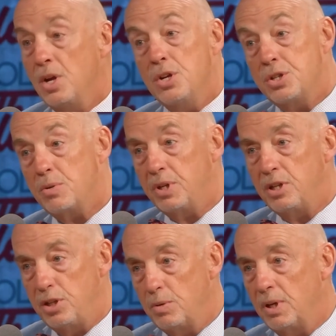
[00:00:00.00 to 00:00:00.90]
So
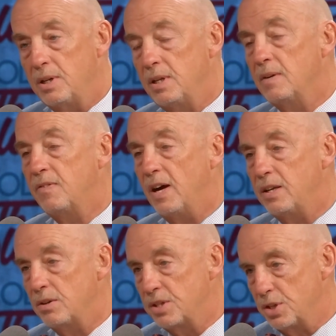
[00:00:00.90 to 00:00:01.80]
you would identify
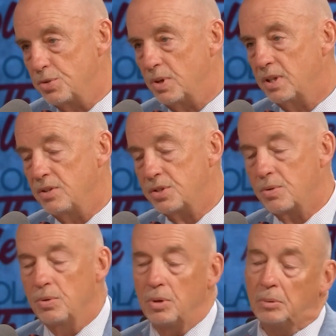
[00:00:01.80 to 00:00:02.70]
your district and
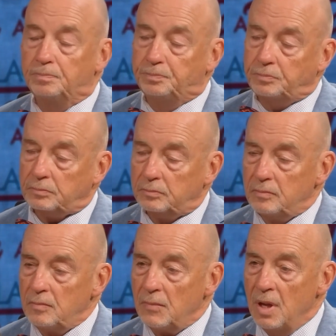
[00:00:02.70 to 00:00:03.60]
school,
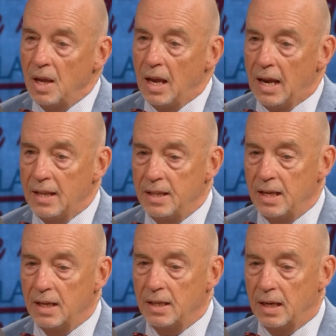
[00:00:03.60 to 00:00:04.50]
and
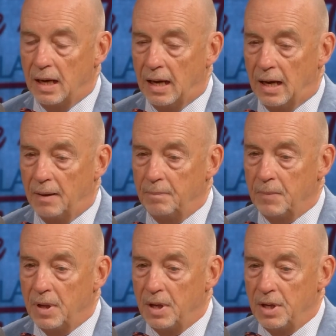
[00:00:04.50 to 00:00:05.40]
then
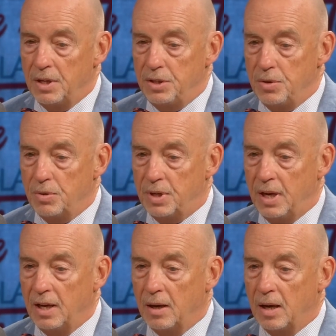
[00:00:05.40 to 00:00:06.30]
you
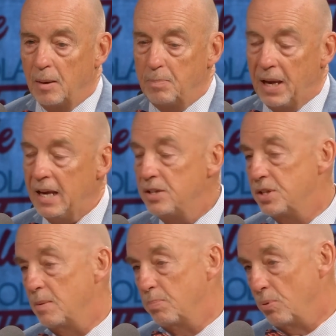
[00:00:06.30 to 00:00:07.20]
get a page
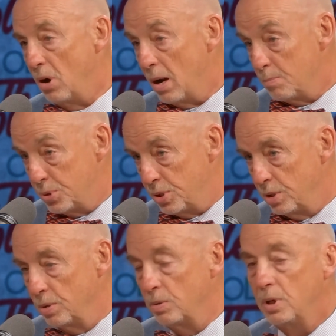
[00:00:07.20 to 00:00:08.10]
that prompts
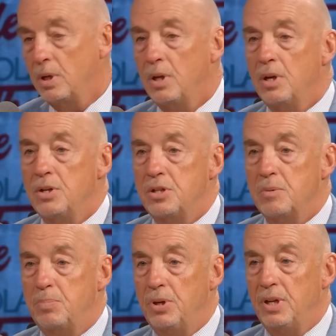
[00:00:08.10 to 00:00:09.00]
you to
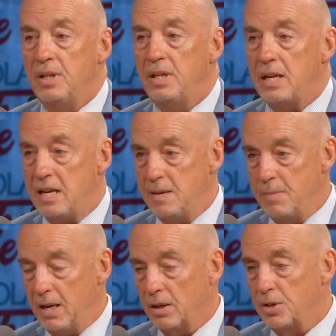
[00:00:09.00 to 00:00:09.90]
put in the
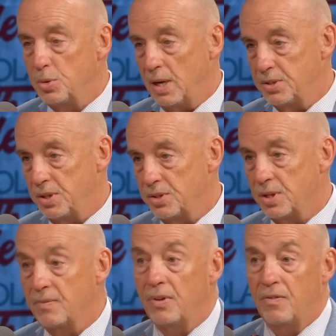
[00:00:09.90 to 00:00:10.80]
email addresses
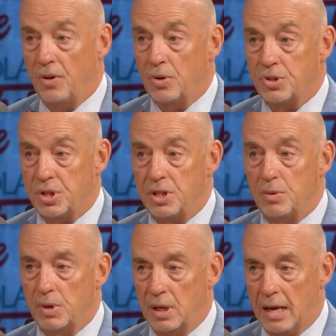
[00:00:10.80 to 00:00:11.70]
of the folks that you
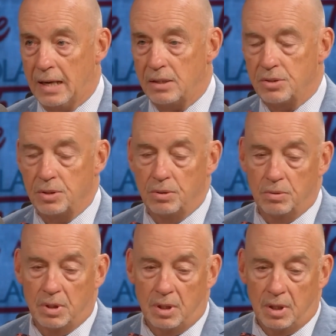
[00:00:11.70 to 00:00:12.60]
would like to
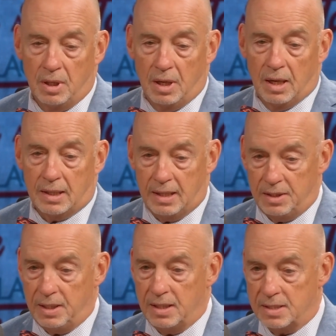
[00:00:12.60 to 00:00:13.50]
get
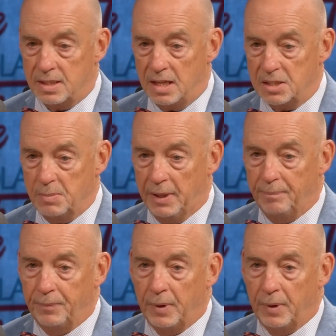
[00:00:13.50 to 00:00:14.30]
the assessment.